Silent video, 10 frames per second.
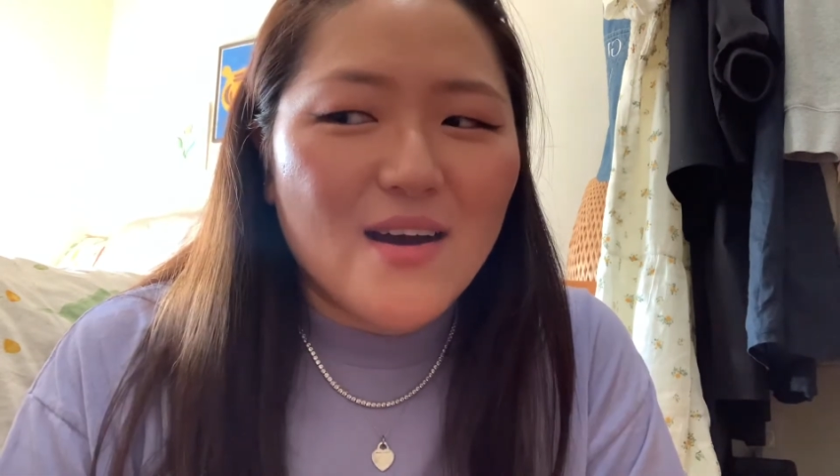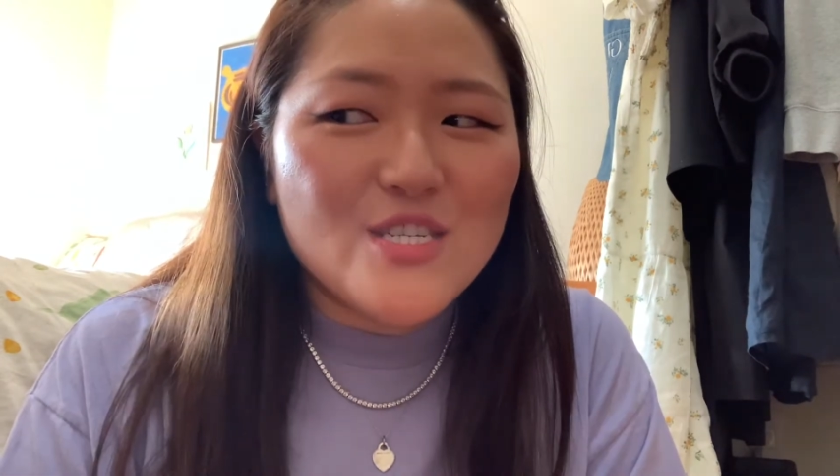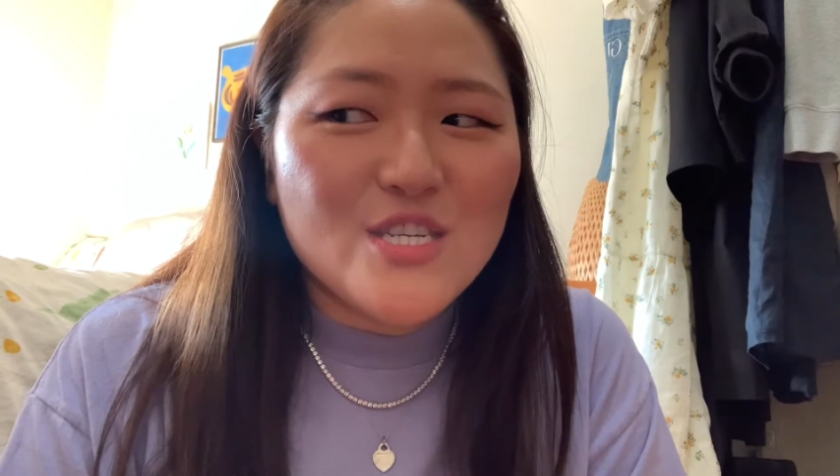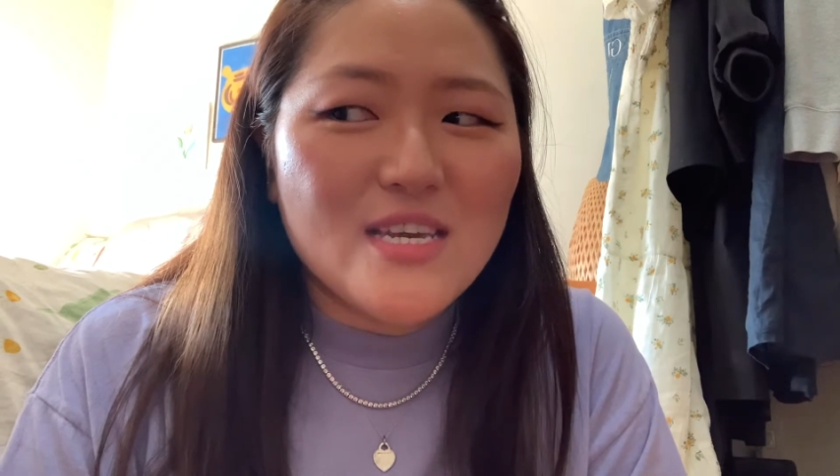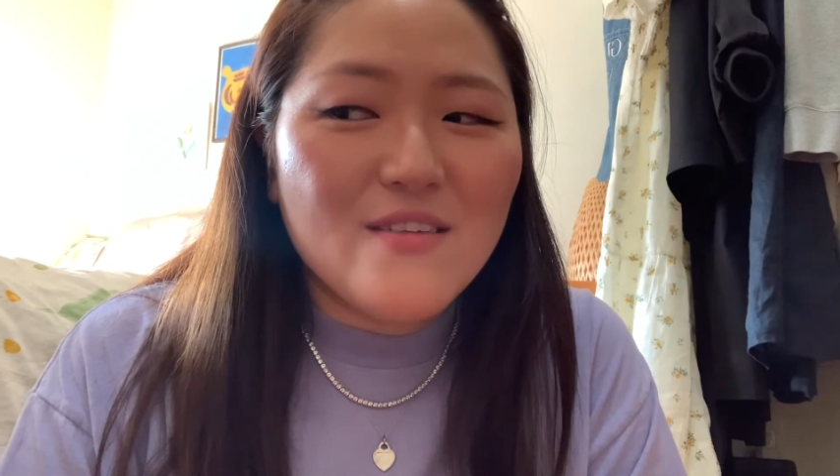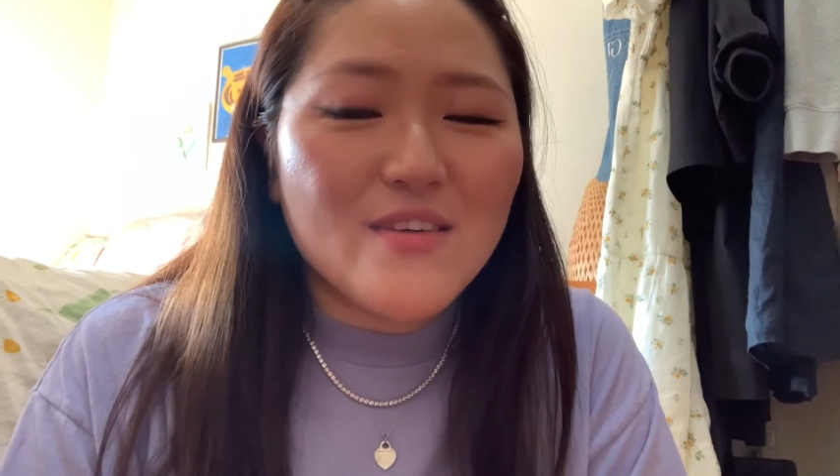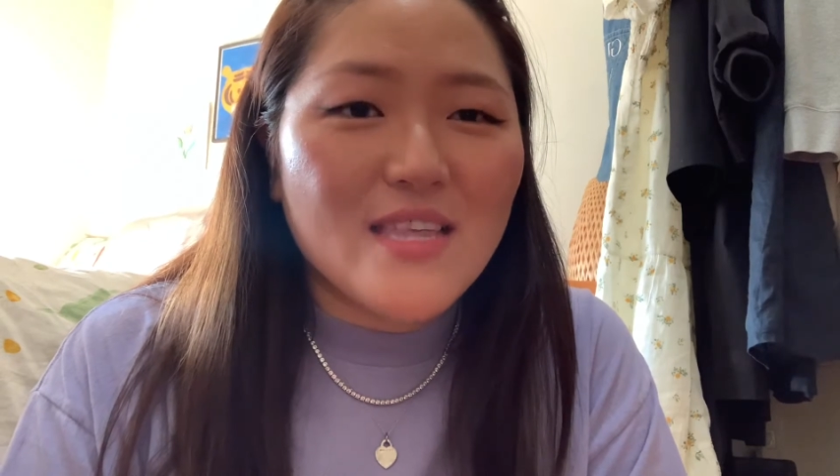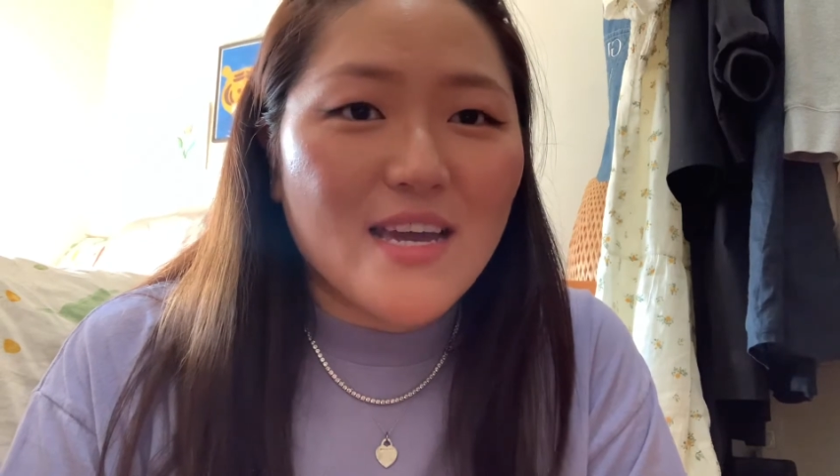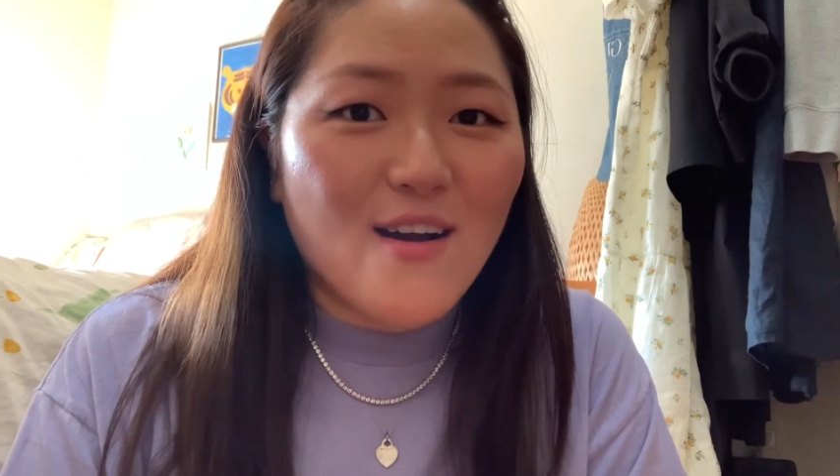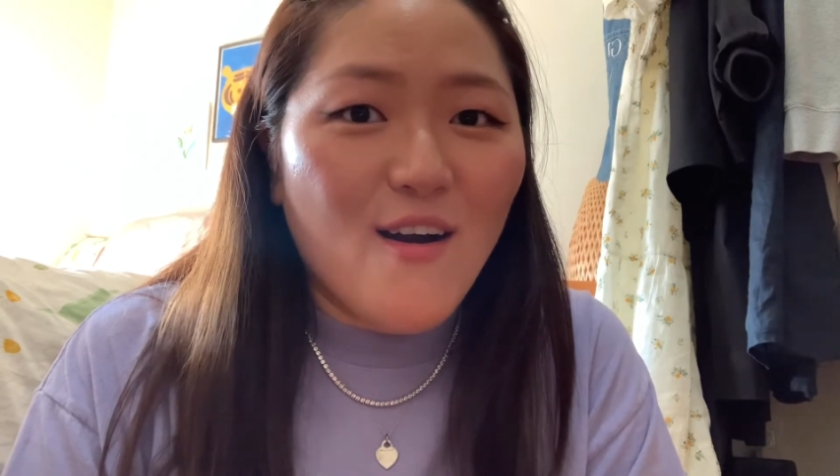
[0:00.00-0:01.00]
she even
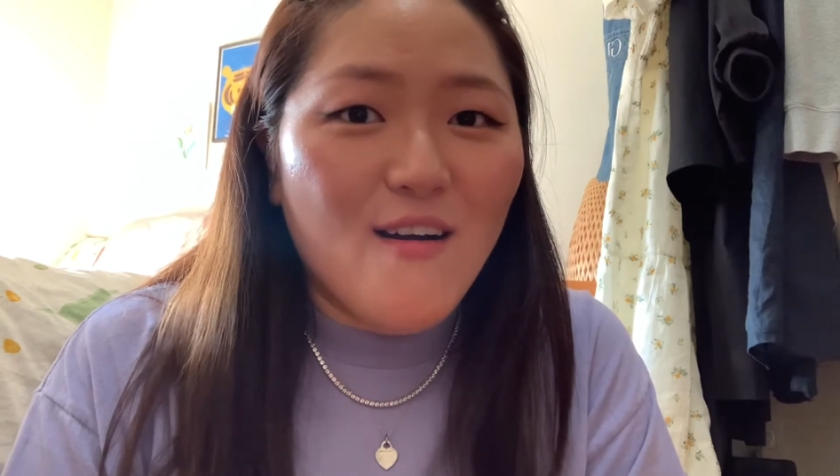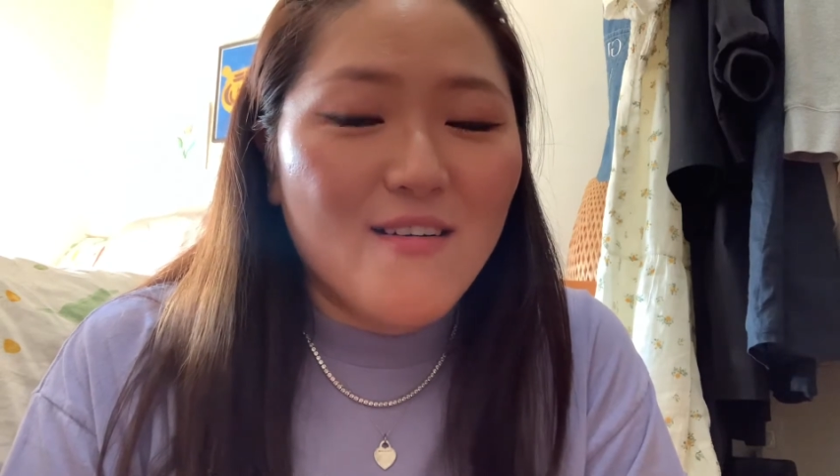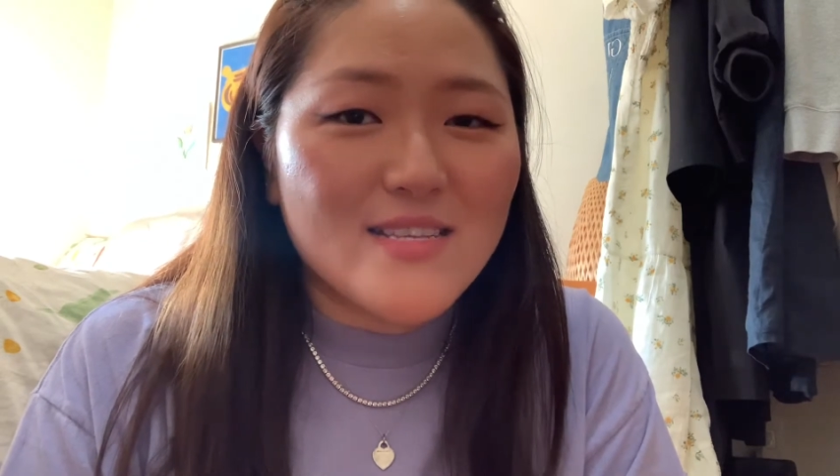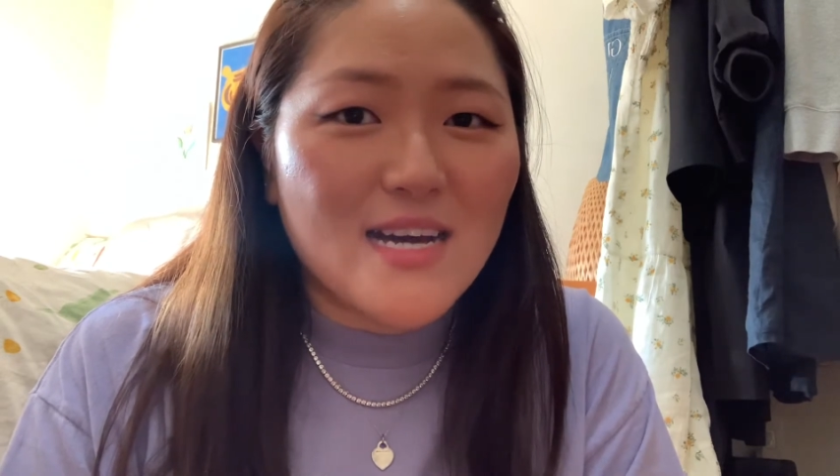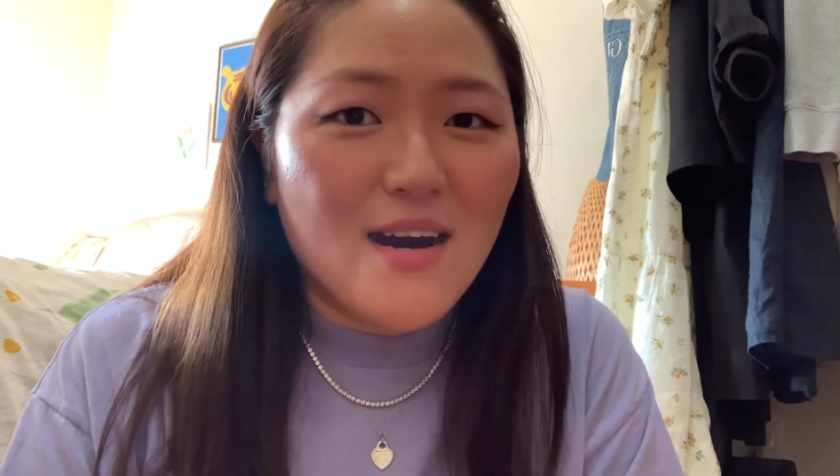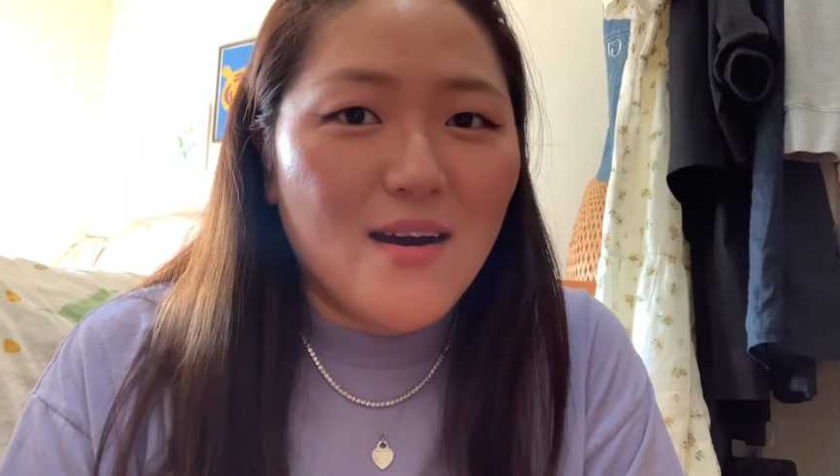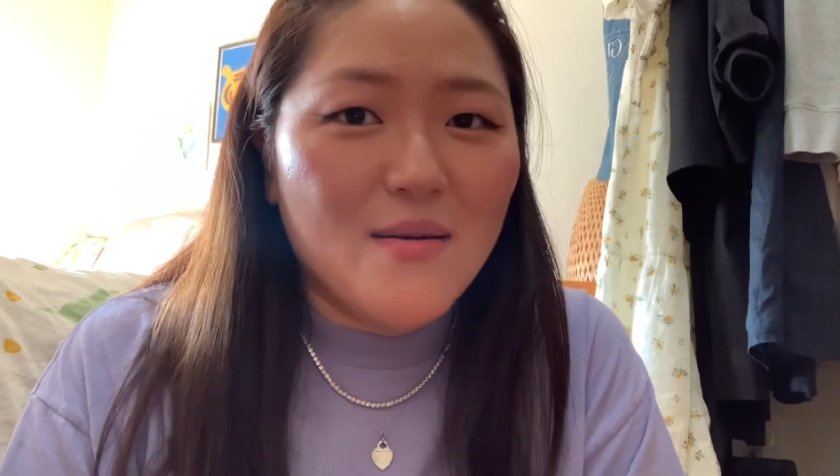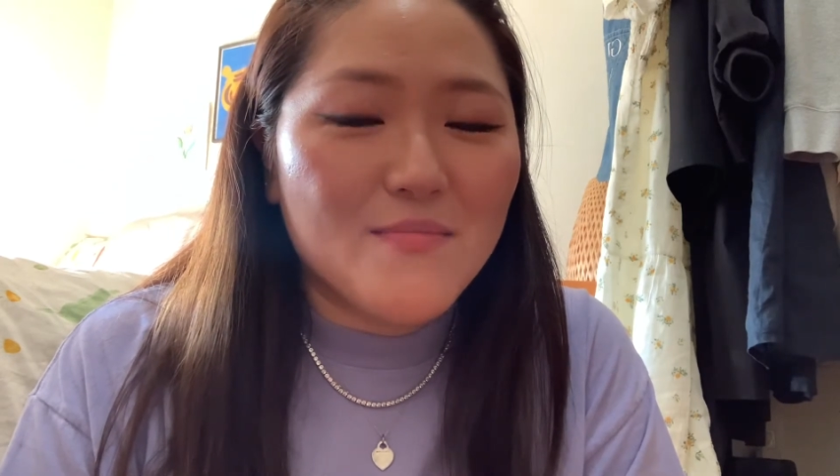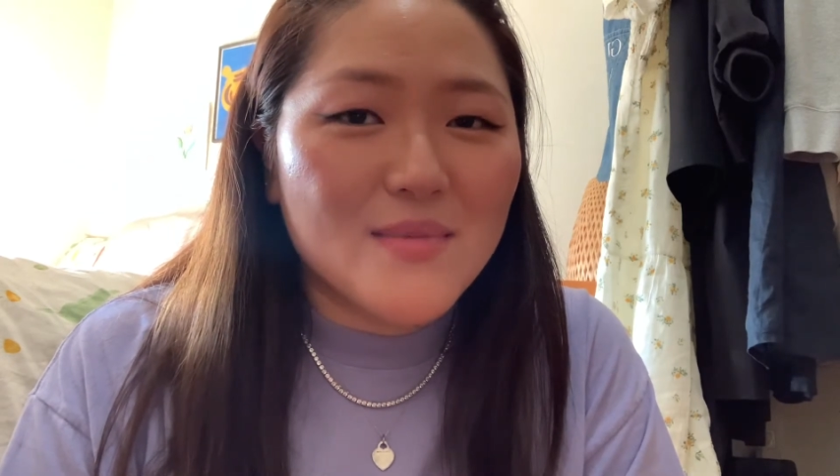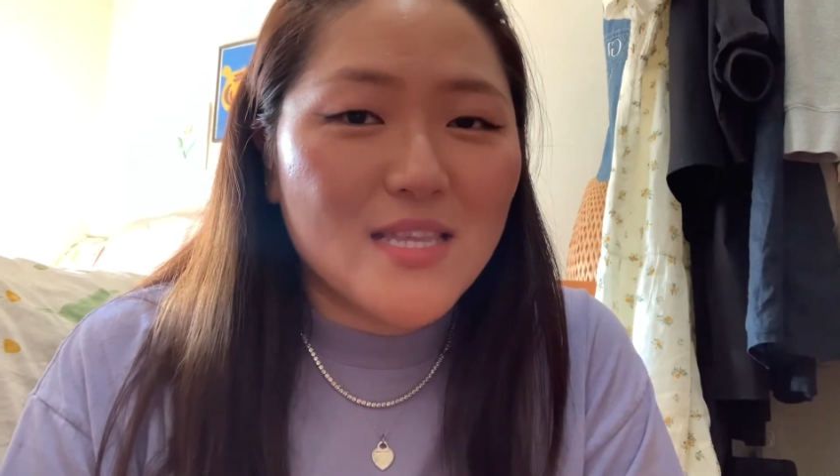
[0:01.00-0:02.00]
like called
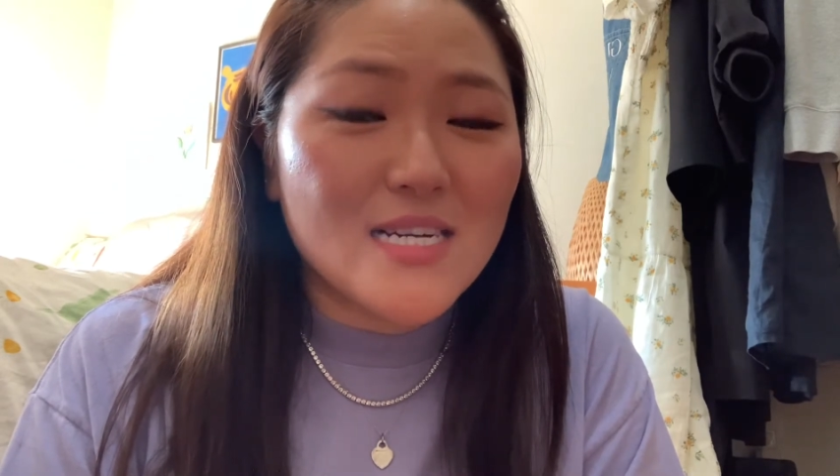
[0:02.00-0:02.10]
the